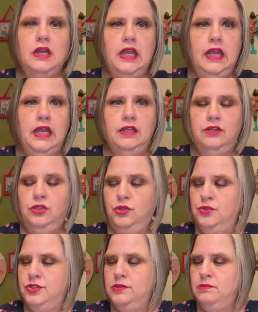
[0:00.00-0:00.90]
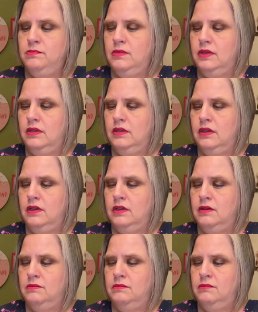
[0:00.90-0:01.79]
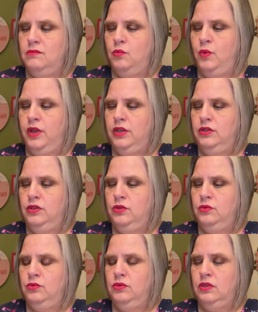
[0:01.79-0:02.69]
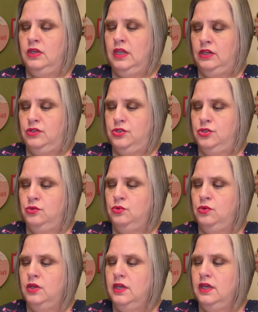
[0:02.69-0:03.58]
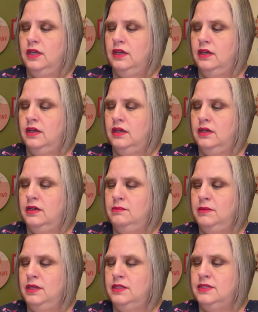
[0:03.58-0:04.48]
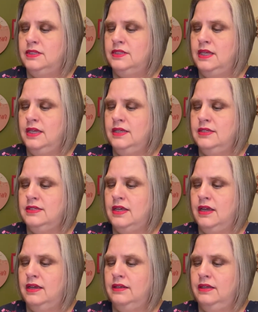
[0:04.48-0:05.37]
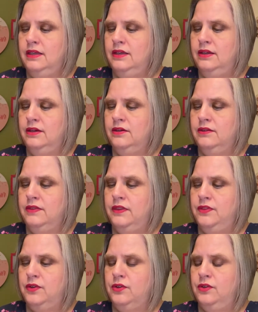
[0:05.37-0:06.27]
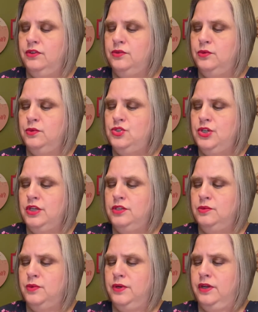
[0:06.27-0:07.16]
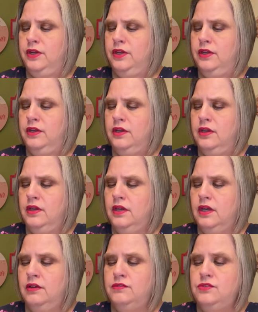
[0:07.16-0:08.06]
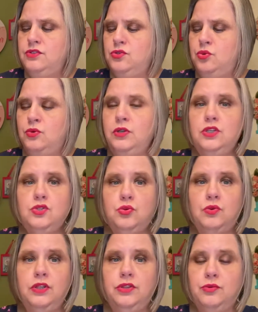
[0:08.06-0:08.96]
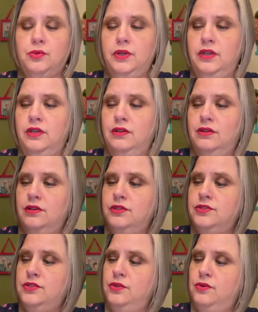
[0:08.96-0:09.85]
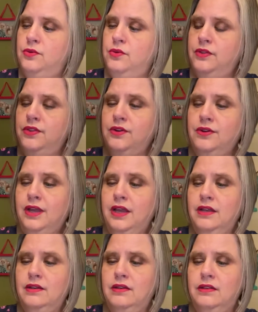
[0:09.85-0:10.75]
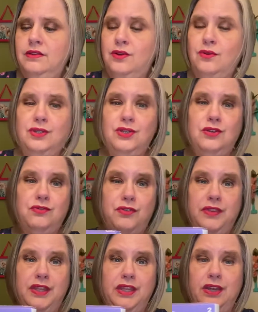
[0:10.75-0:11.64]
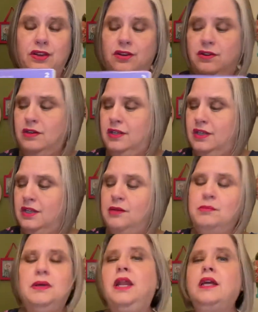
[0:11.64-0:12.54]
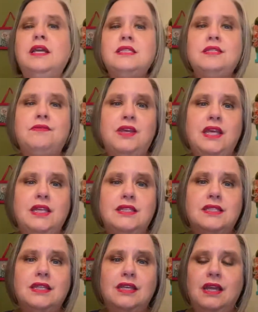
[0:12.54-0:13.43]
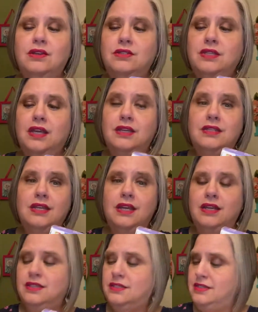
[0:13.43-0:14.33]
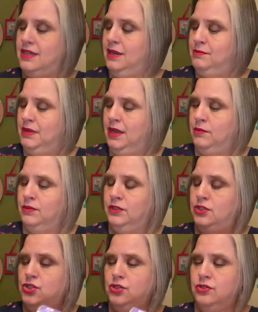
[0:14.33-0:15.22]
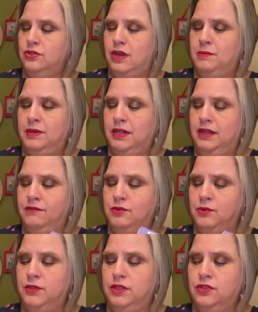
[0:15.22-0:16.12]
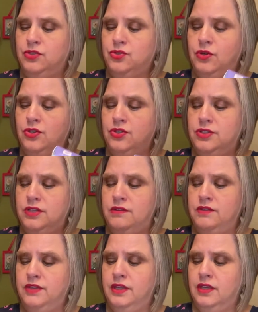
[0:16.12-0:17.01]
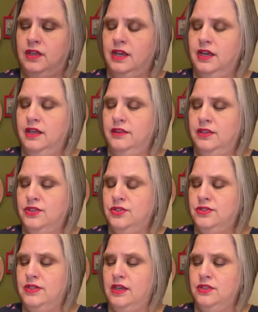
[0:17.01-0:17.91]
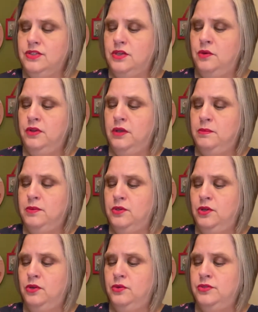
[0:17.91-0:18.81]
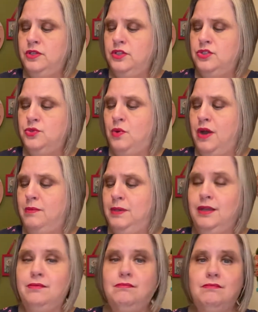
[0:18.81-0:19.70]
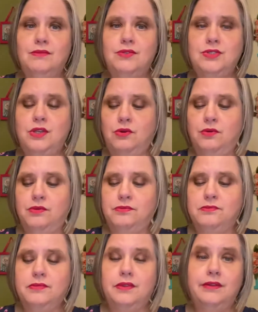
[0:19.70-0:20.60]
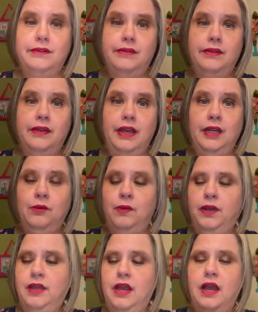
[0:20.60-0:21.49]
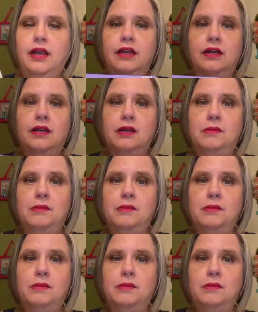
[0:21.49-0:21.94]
and use them um, when you need to. Um, it says on here that they're good through January of 2023. So they're not, they're only good for the year, but I guess if I get sick, I could take a test. I'm not really sure. I mean, I'd have to read the instructions and everything. This looks like it's going up your nose and swabbing. So anyway, um,